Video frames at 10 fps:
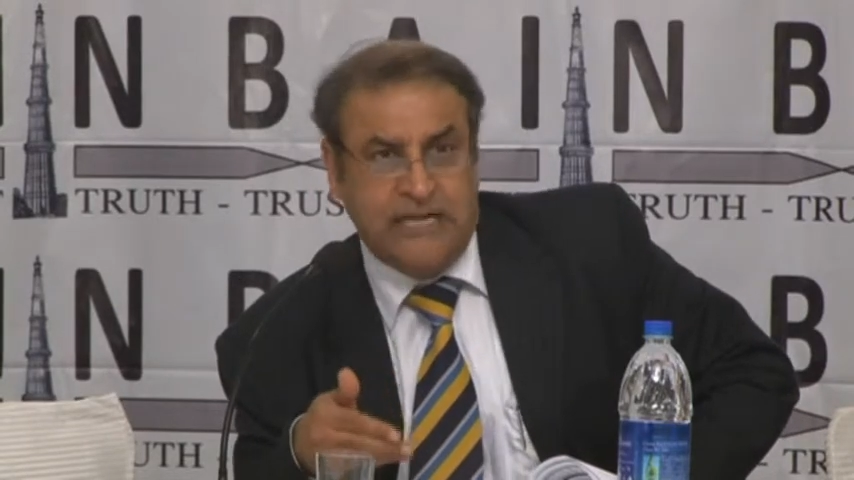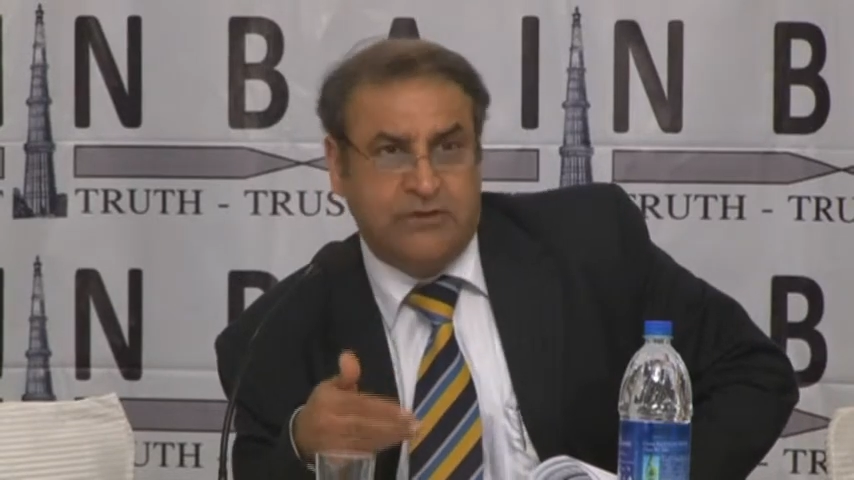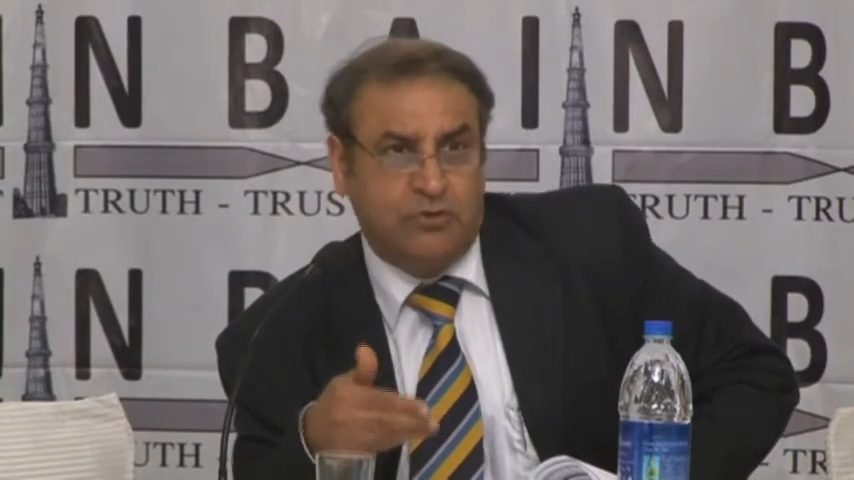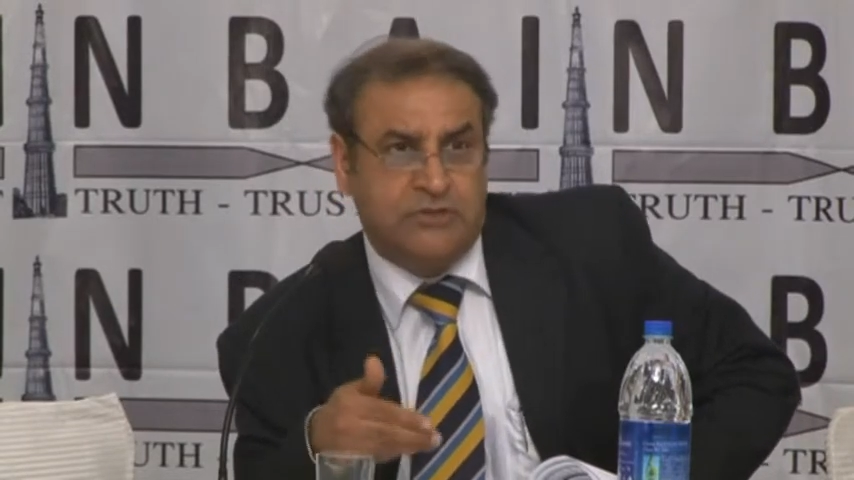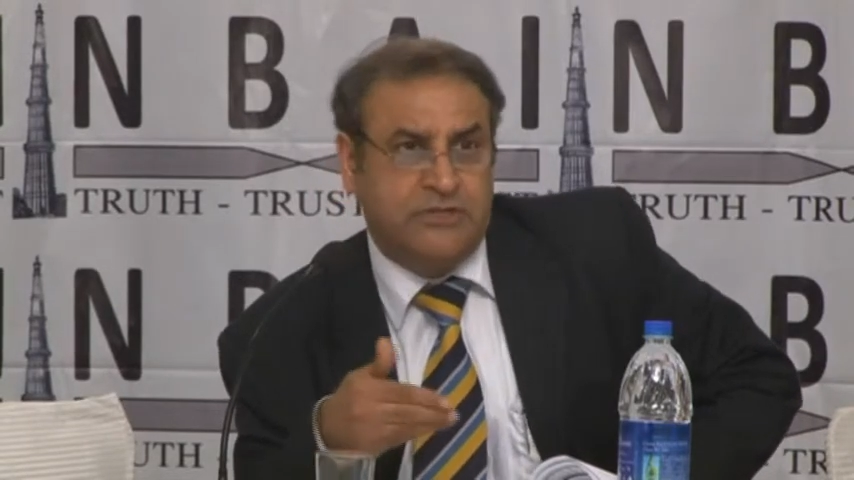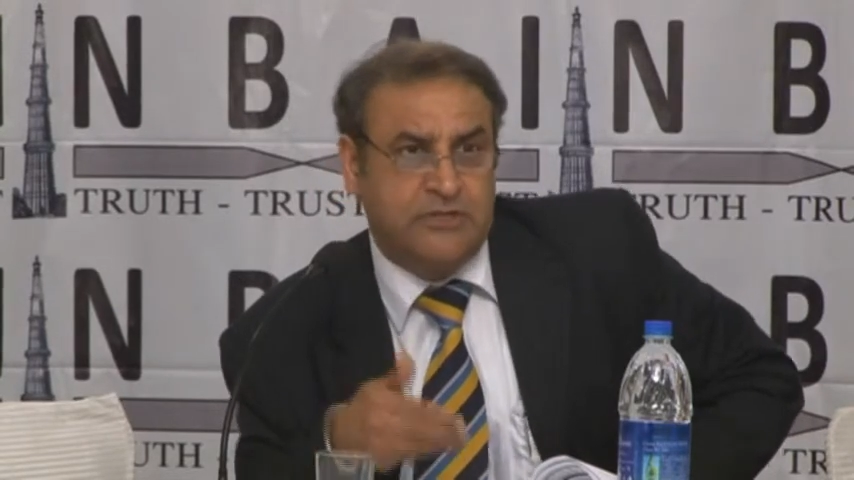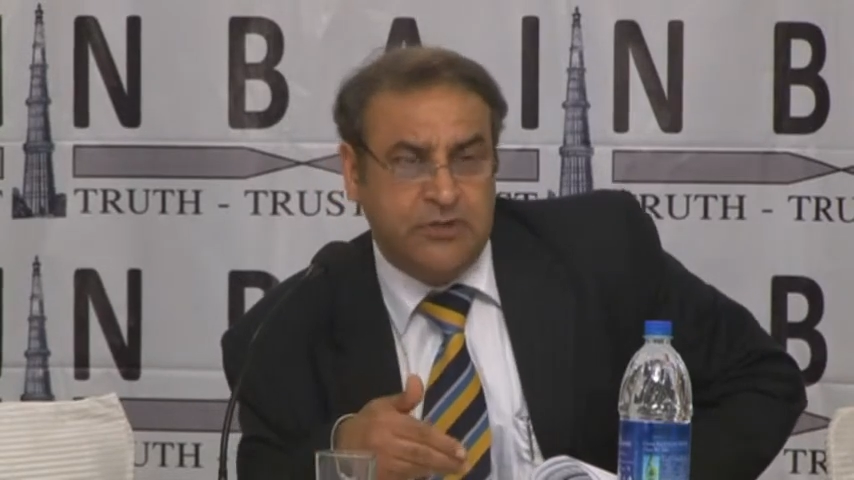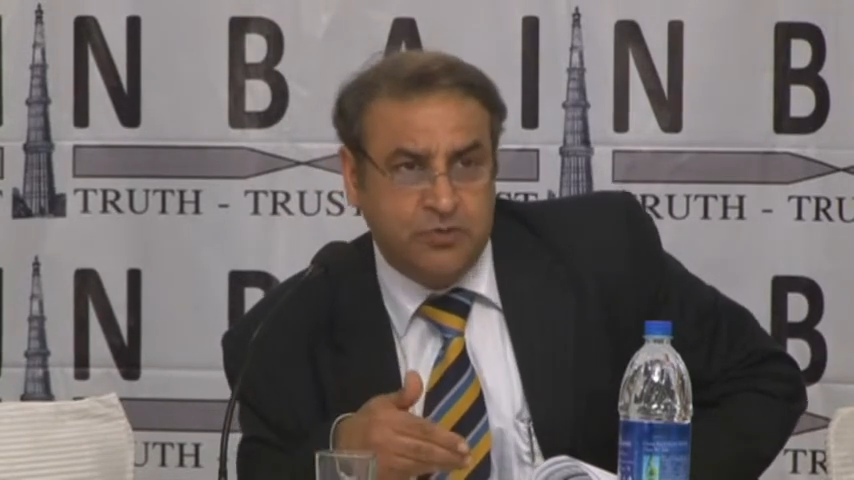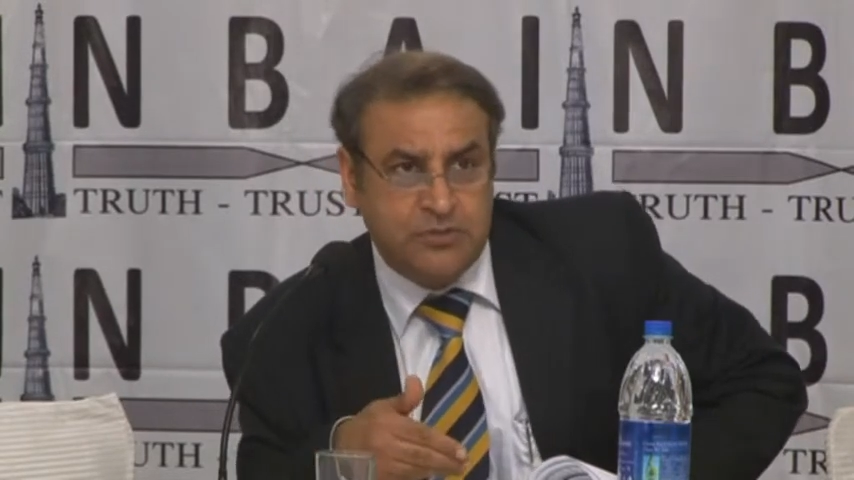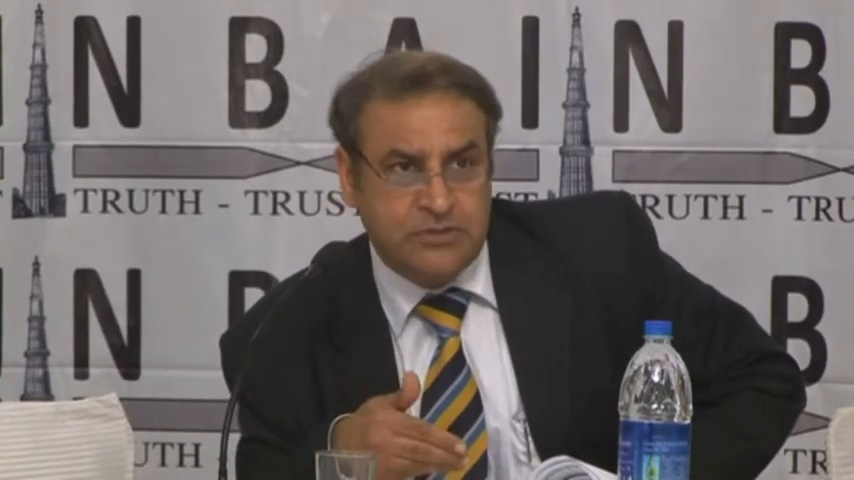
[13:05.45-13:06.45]
it was
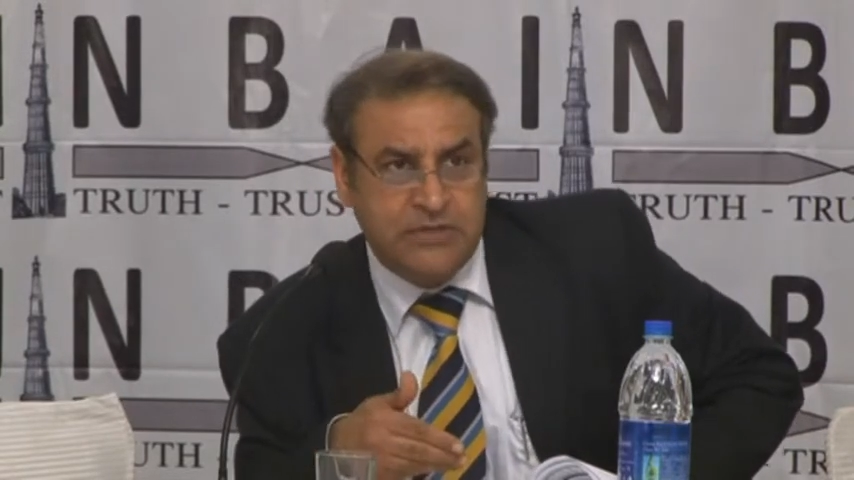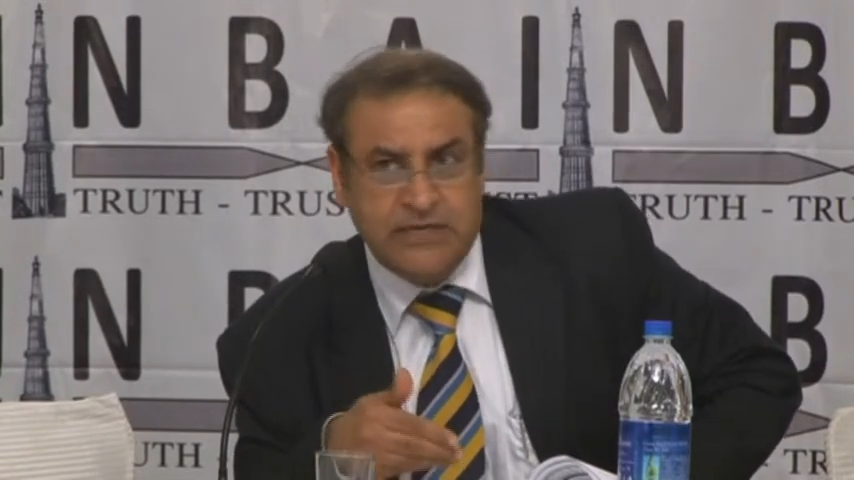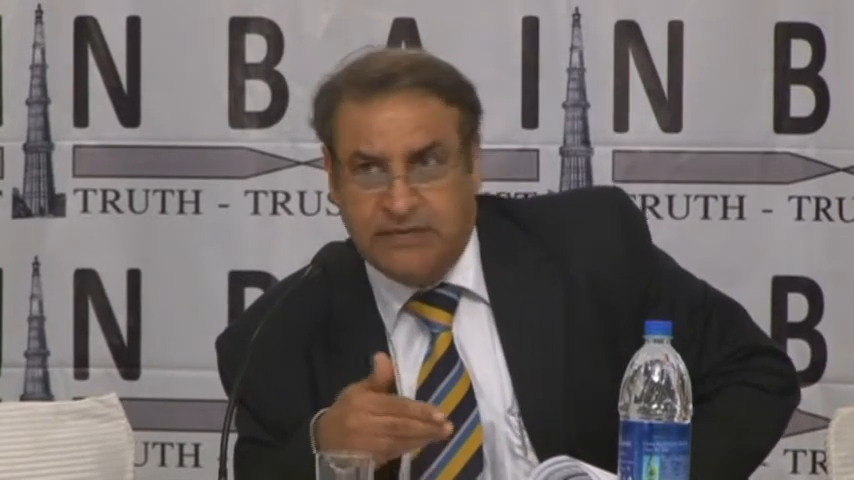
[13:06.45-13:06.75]
introduced